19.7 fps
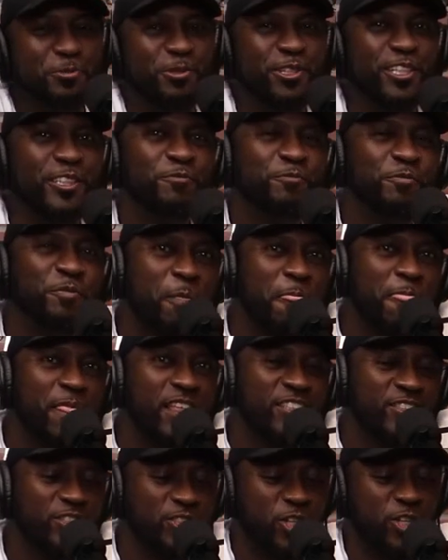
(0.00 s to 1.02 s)
one.
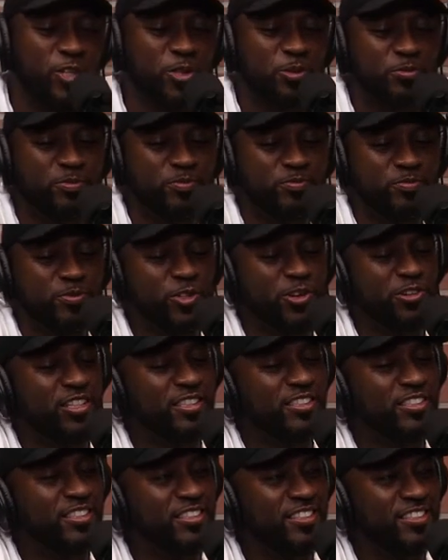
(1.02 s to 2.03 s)
So you're on
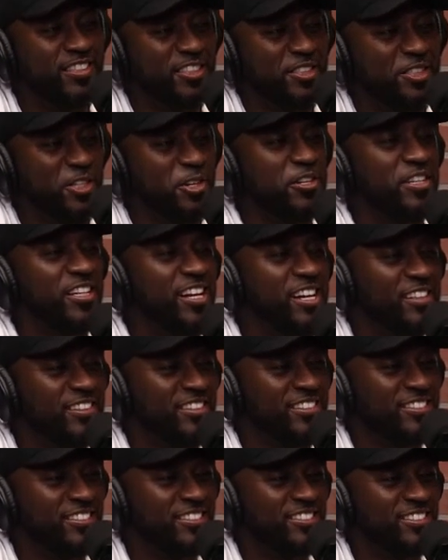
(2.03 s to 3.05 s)
a deserted island.